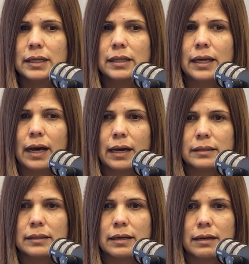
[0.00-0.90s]

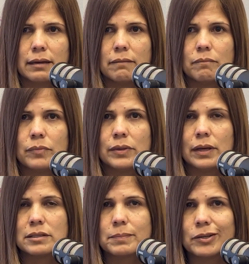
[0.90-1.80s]
that the
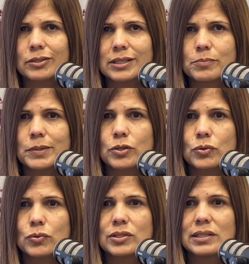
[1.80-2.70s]
antibiotics be
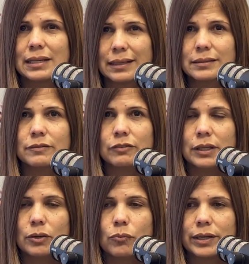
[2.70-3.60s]
used
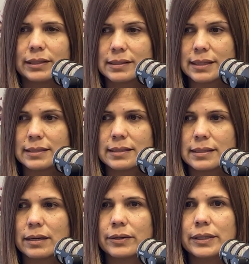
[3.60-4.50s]
selectively when it's
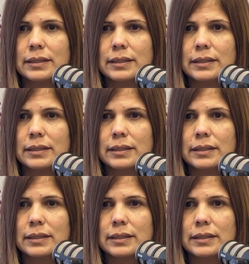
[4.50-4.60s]
necessary,